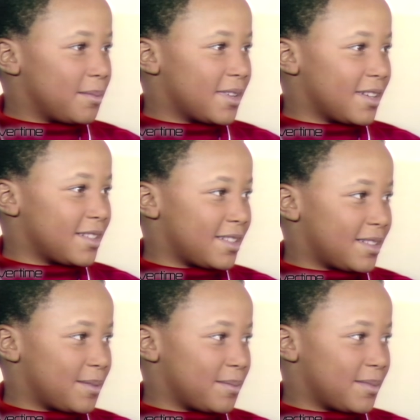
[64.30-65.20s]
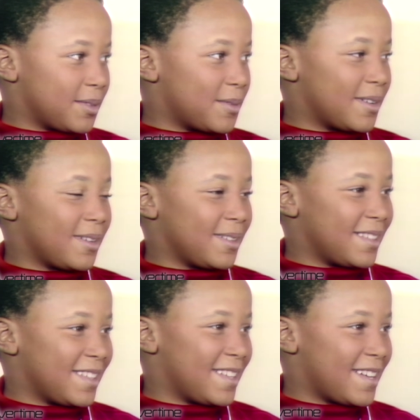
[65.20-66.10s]
Because,
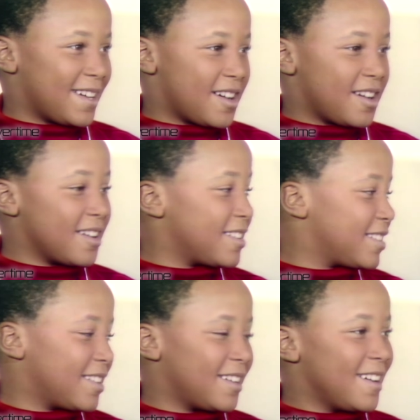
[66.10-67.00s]
most